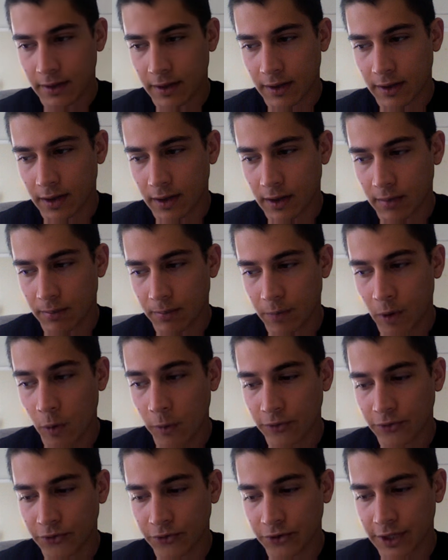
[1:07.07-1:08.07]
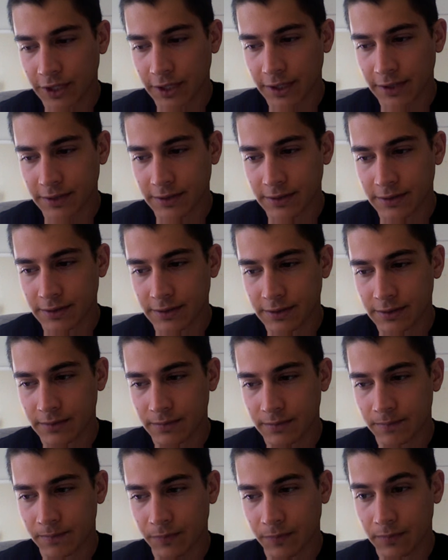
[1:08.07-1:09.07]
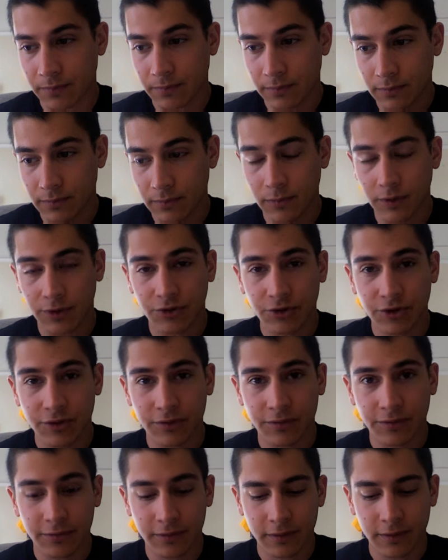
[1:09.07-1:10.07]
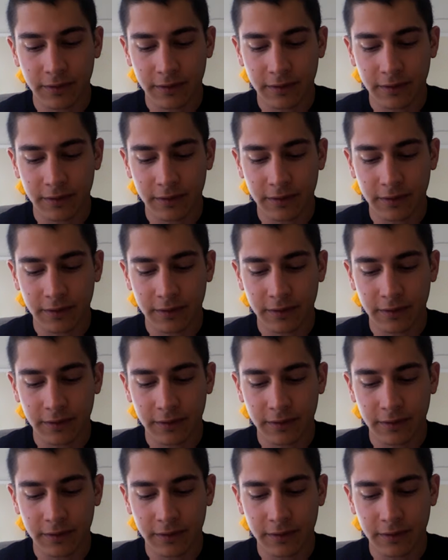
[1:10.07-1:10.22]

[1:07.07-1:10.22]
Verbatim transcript: uh, poetry is the chief